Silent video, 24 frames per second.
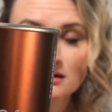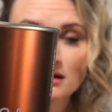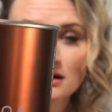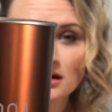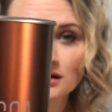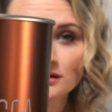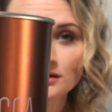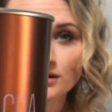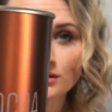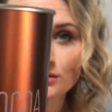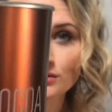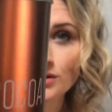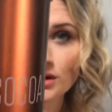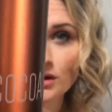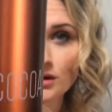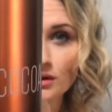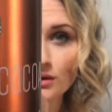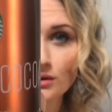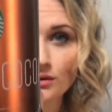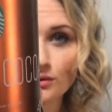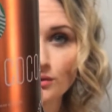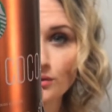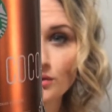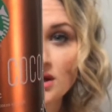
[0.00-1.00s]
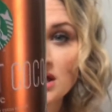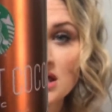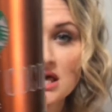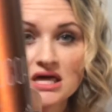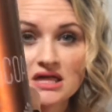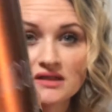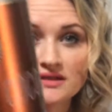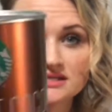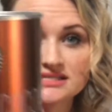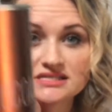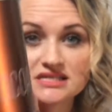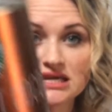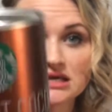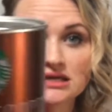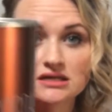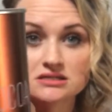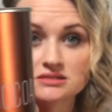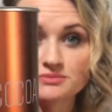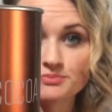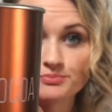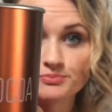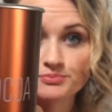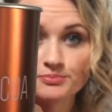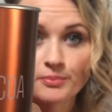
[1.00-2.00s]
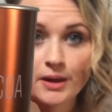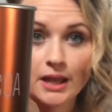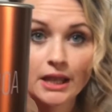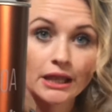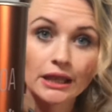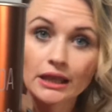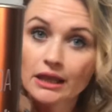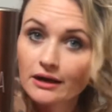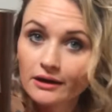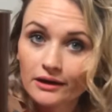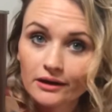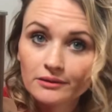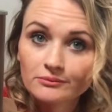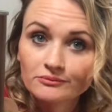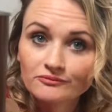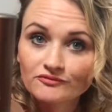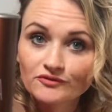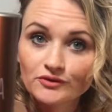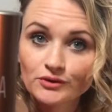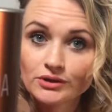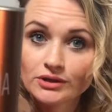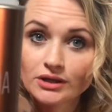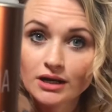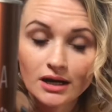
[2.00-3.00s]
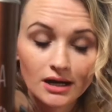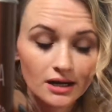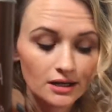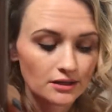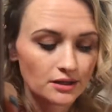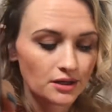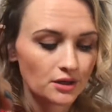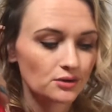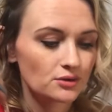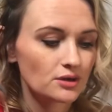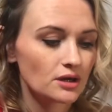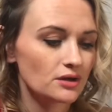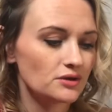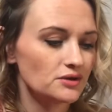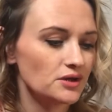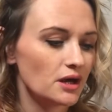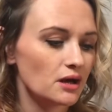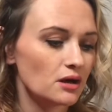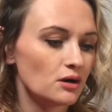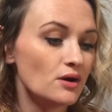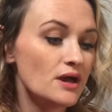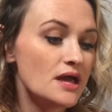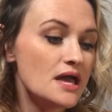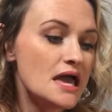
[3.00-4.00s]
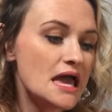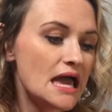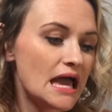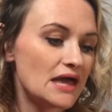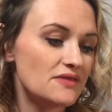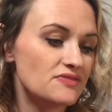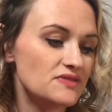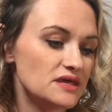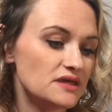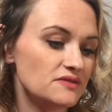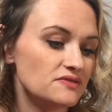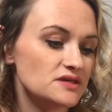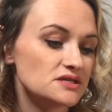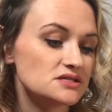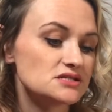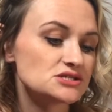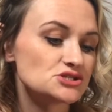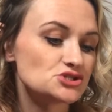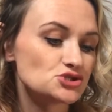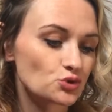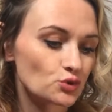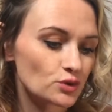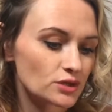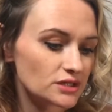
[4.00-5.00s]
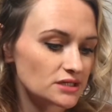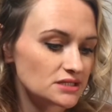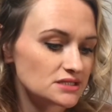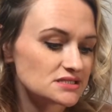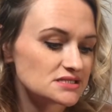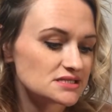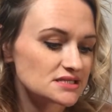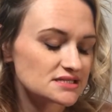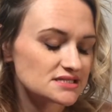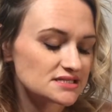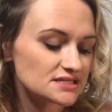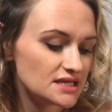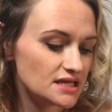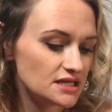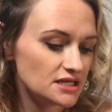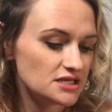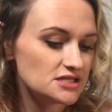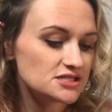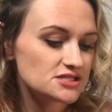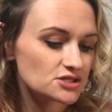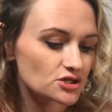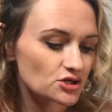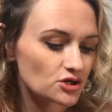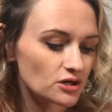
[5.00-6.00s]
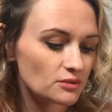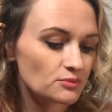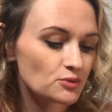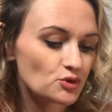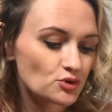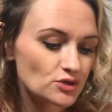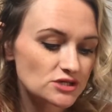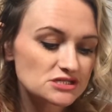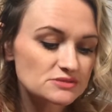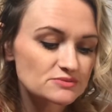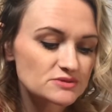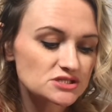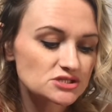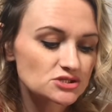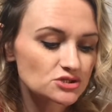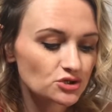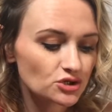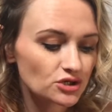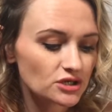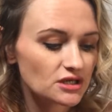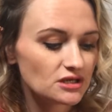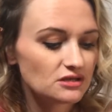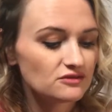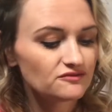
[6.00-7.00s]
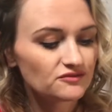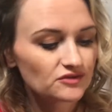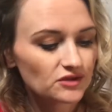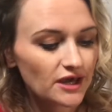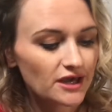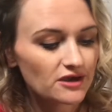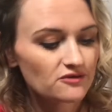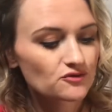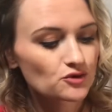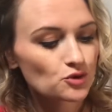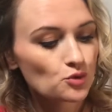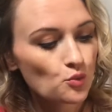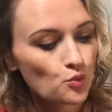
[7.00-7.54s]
hot cocoa. This thing is plum full of hot cocoa, y'all. And then this Jordan's Skinny Syrup Christmas cookie flavor